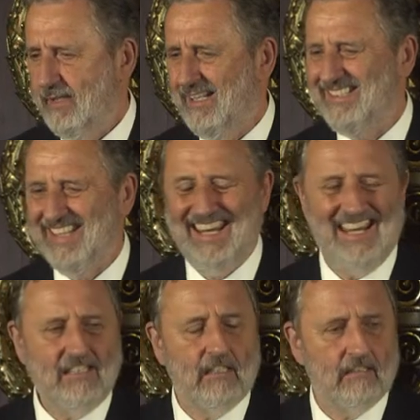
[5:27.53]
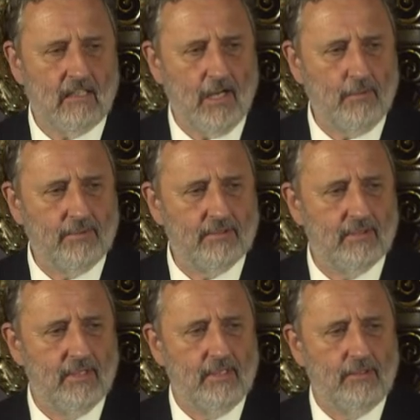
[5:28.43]
it's 8
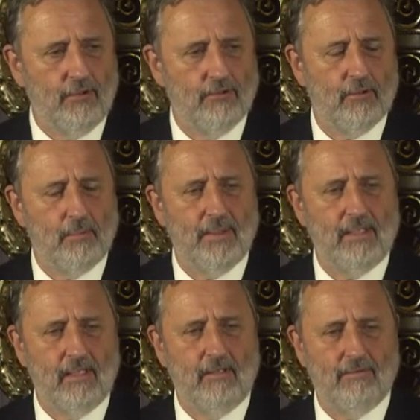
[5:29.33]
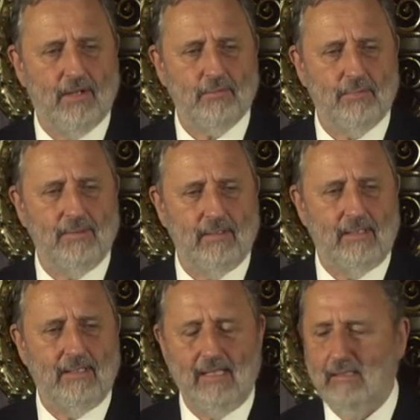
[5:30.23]
times European investment
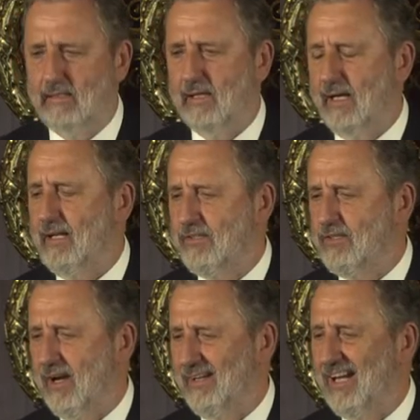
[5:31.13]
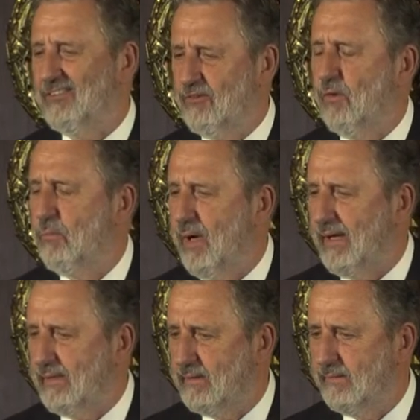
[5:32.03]
in India and China combined.